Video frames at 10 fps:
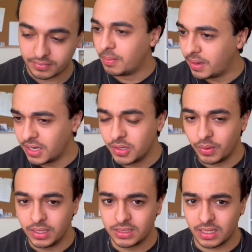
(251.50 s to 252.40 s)
but
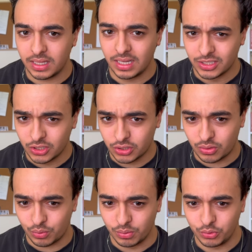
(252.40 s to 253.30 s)
anyways, let's just
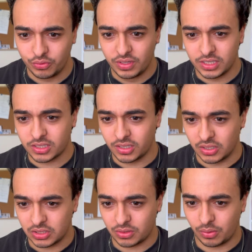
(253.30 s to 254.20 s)
remove this
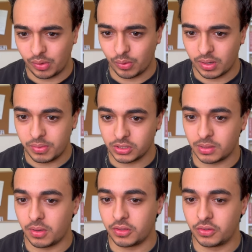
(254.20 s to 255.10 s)
because we want to build
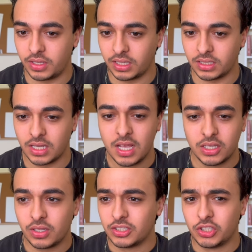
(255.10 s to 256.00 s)
some other things.
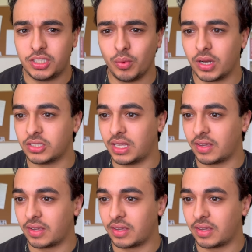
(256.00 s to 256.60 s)
So let's just see what else they